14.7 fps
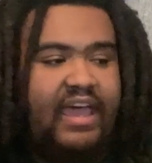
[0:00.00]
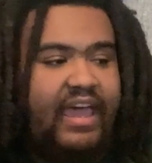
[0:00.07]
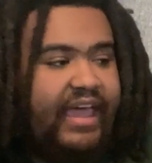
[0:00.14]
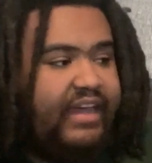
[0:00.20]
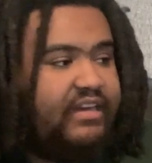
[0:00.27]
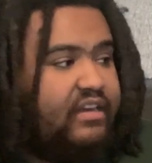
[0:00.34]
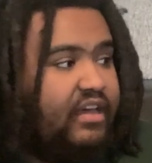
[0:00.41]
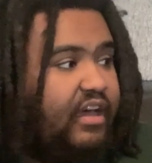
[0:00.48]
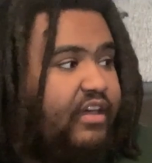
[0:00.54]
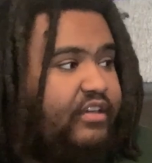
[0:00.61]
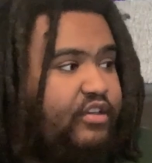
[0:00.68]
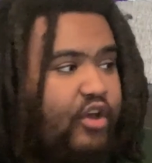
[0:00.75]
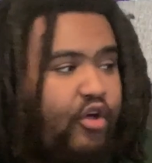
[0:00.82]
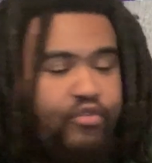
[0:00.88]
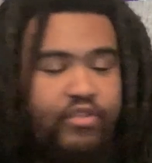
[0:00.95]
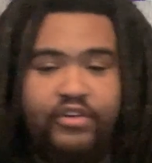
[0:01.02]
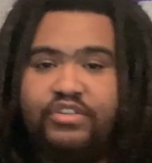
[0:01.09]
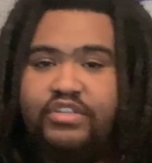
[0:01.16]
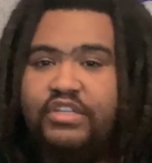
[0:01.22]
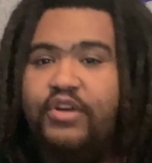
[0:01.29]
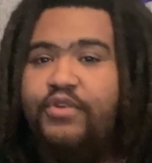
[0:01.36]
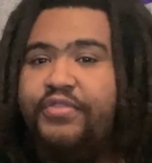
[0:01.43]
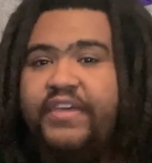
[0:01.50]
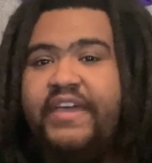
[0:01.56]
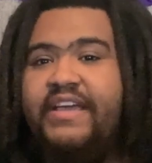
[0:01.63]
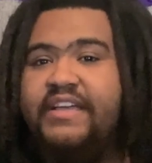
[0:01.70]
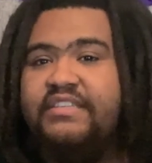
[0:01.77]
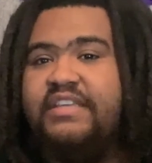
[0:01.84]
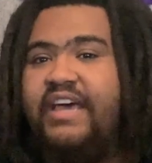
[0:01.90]
And there's still
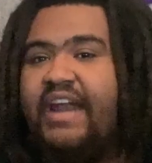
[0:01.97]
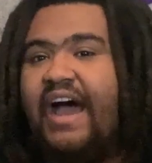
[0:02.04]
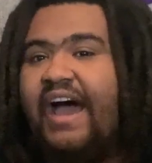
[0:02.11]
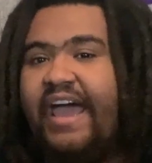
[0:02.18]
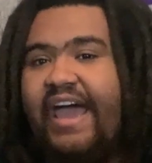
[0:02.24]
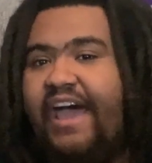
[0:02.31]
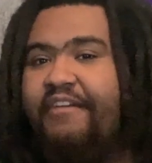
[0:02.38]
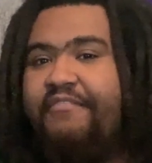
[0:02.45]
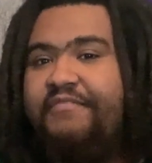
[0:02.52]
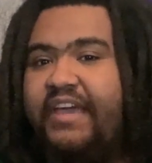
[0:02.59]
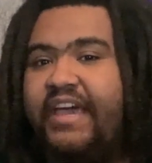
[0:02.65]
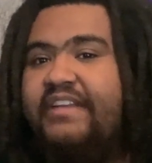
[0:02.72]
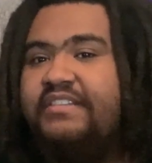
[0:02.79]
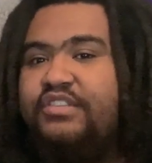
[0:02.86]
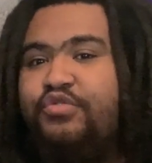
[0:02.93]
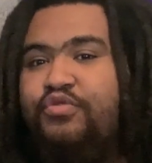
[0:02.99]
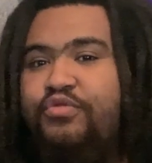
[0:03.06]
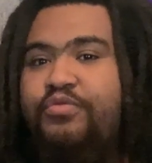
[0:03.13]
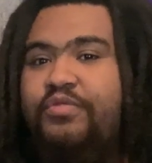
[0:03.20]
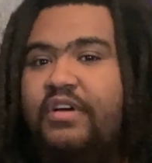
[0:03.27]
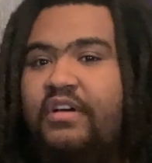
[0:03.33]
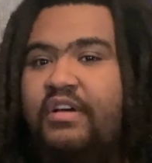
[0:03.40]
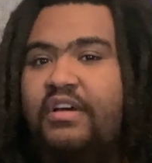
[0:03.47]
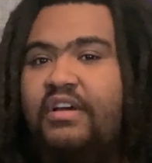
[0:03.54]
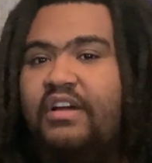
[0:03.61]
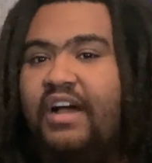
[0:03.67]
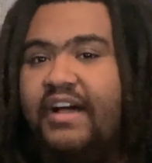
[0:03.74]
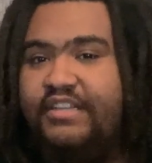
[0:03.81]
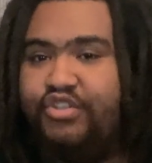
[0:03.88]
things that I have yet to
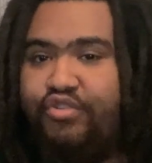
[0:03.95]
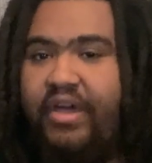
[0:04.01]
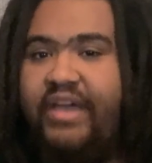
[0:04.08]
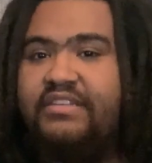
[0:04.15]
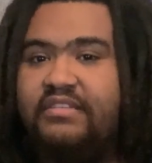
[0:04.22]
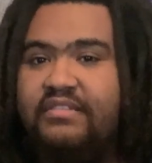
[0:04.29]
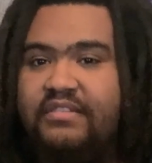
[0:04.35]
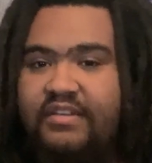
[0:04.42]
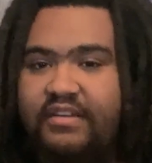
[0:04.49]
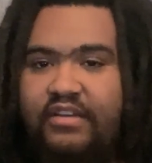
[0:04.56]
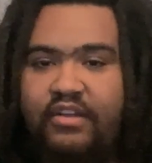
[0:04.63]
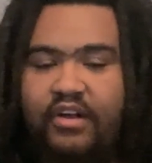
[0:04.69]
address.